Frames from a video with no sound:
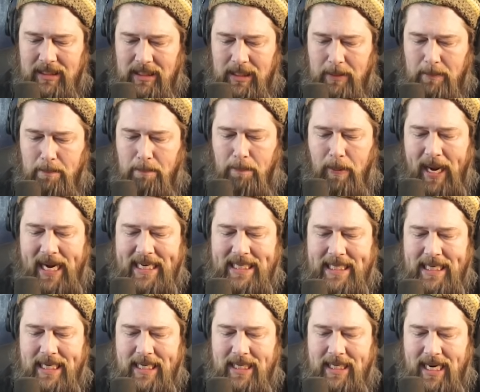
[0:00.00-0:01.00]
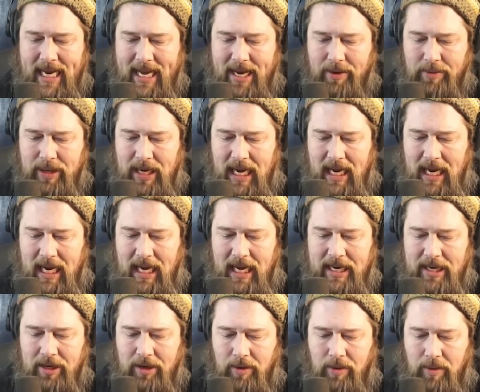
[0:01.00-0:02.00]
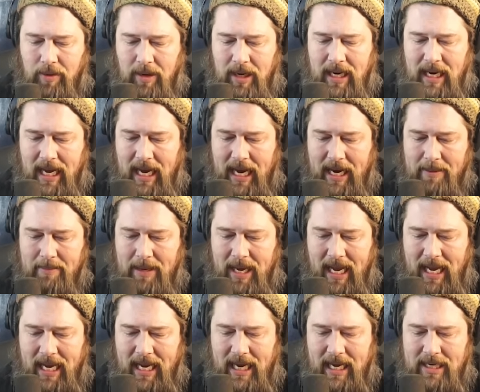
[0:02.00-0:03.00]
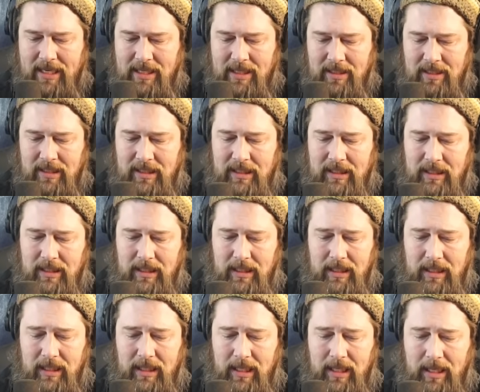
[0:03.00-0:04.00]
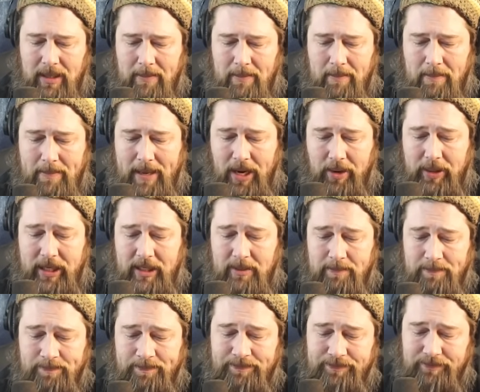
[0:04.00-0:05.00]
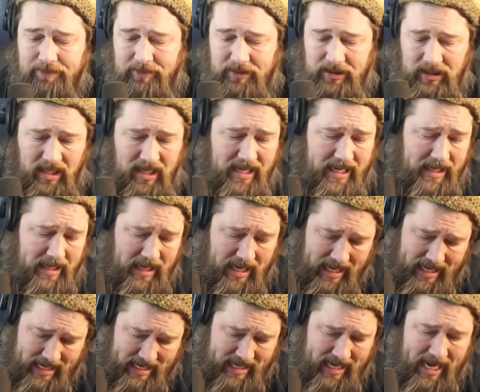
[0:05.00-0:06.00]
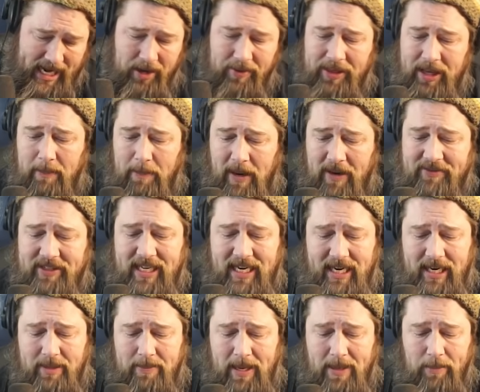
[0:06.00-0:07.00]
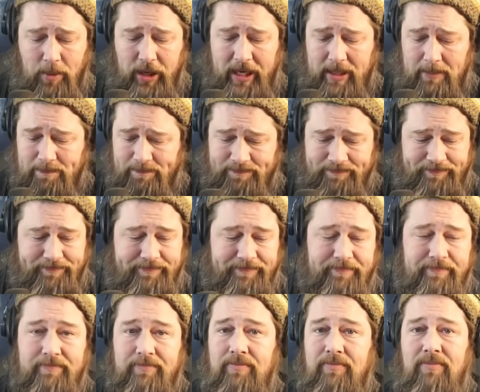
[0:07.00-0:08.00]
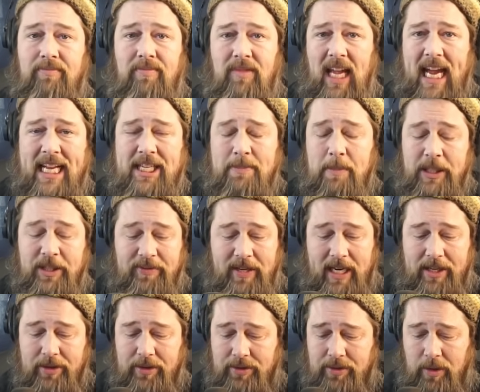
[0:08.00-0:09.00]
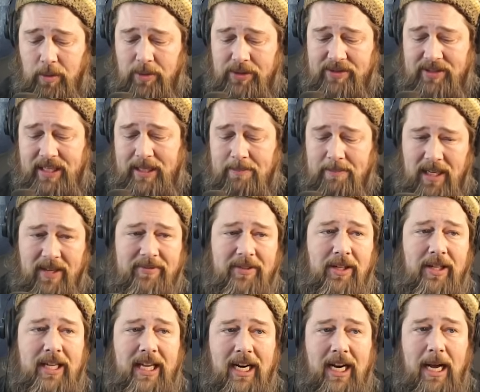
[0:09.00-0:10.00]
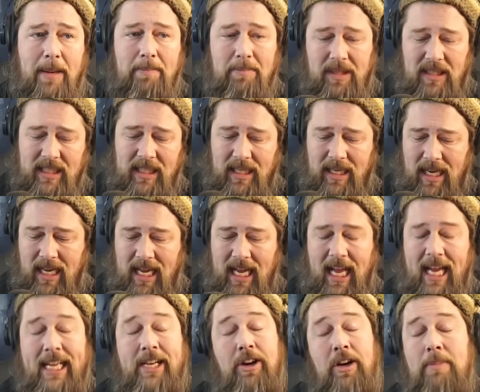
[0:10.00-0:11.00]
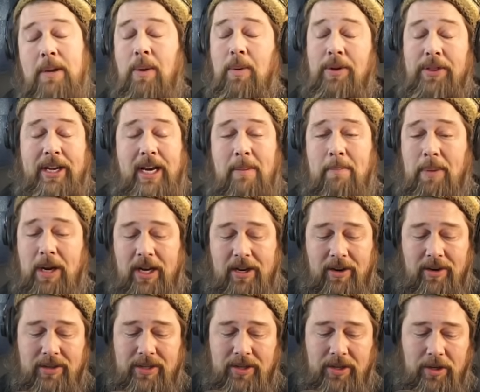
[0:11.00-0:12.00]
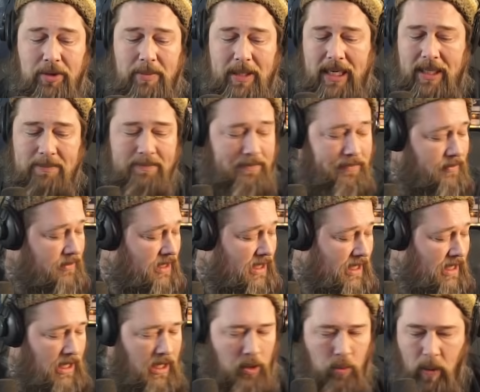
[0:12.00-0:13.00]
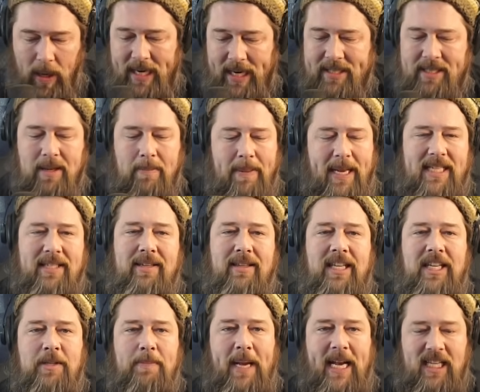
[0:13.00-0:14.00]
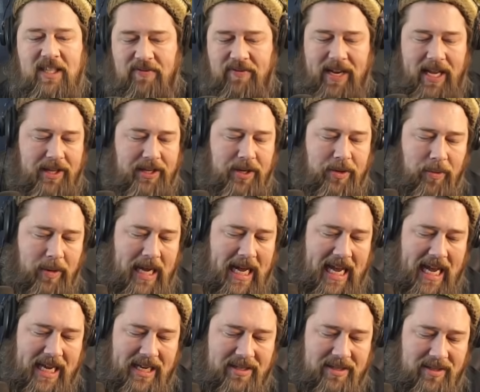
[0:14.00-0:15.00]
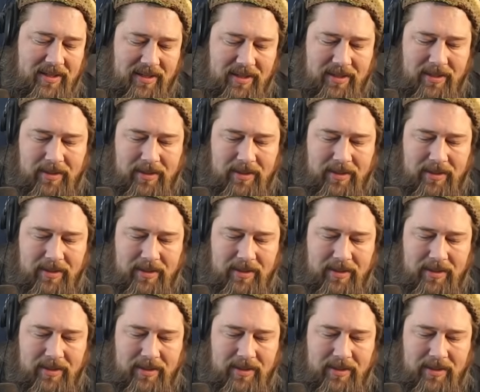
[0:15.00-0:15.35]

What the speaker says: Bite Down on Crime and Mountain. All right. I don't think Prophytic Memory has much value to it. We'll see. I'll have to look it up. It could be worth like $1 or $2, but what is the best of these packs value-wise?